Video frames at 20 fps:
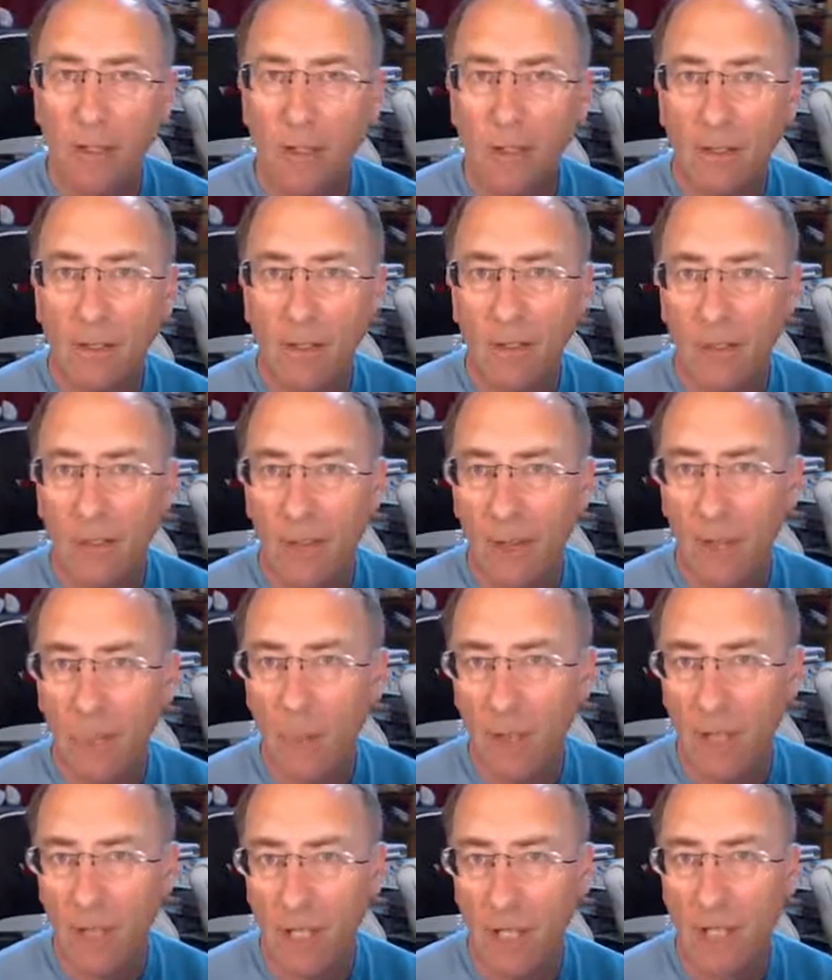and they will
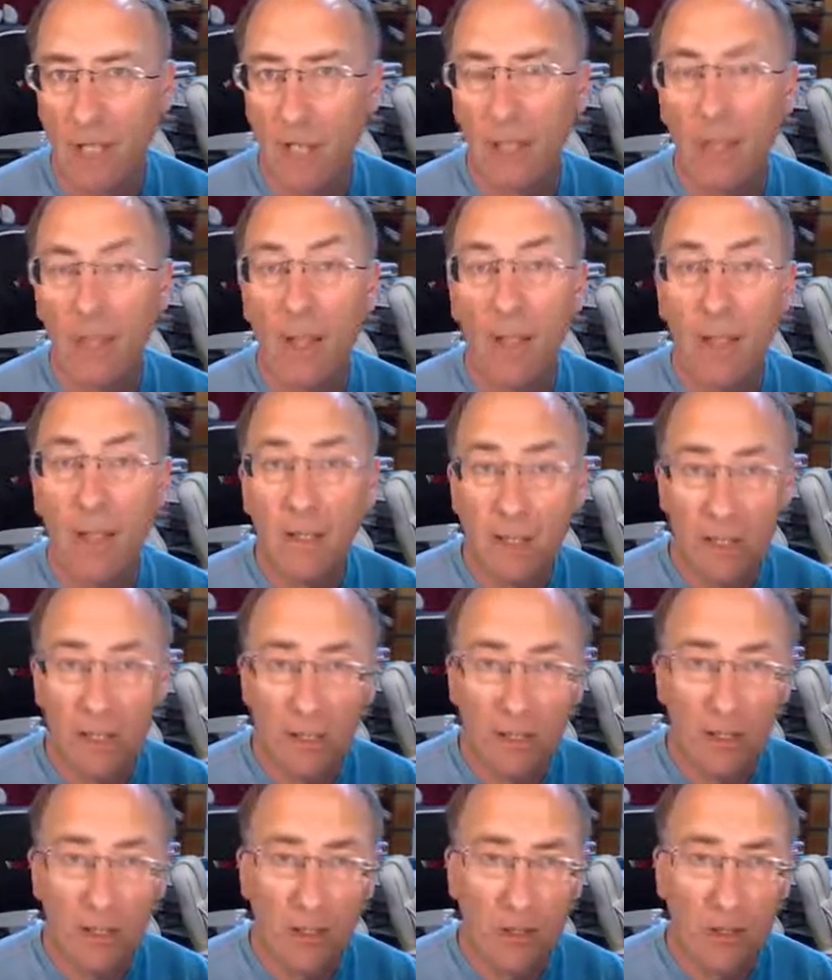take their
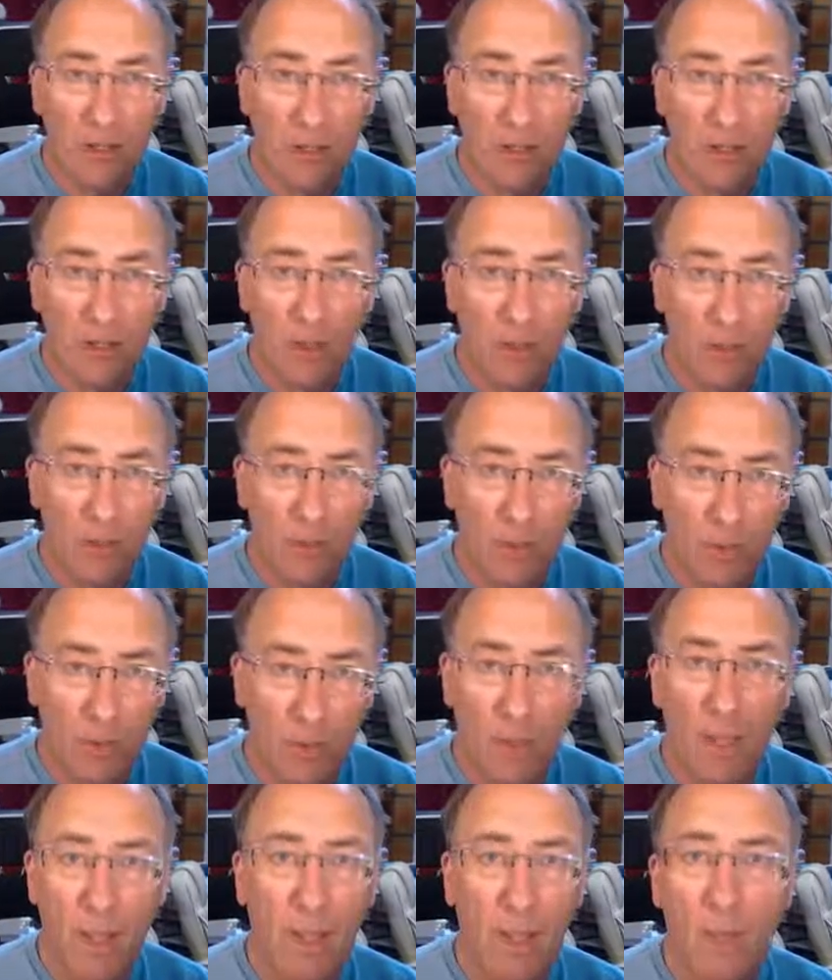lead from the
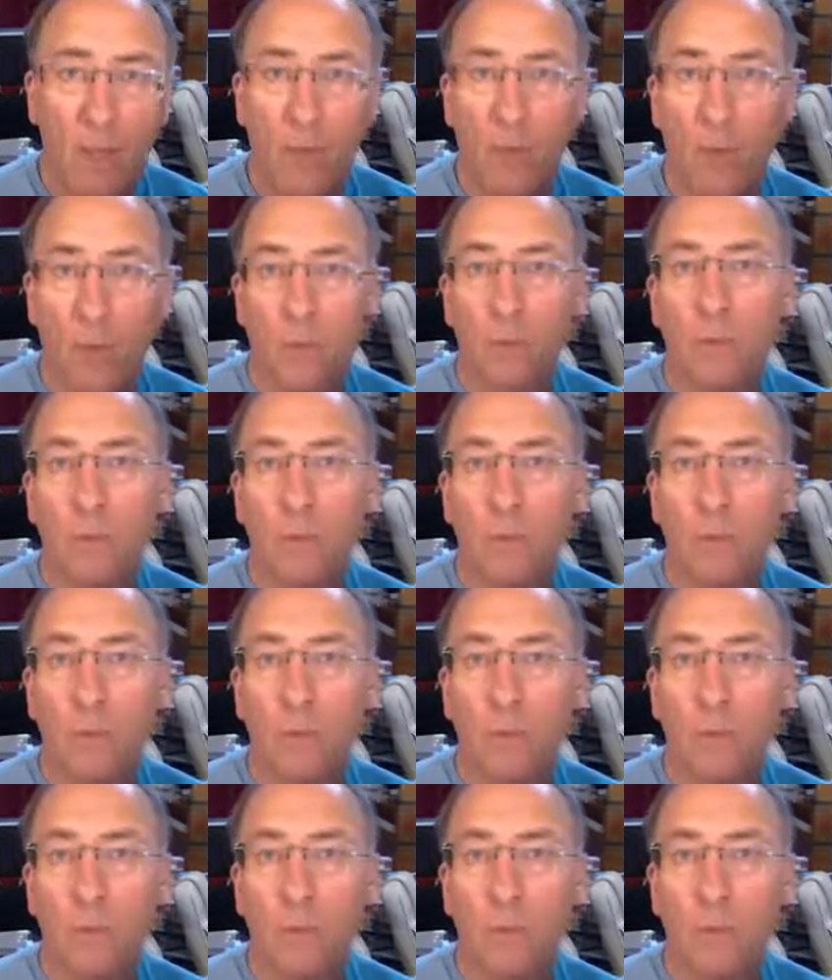way it goes.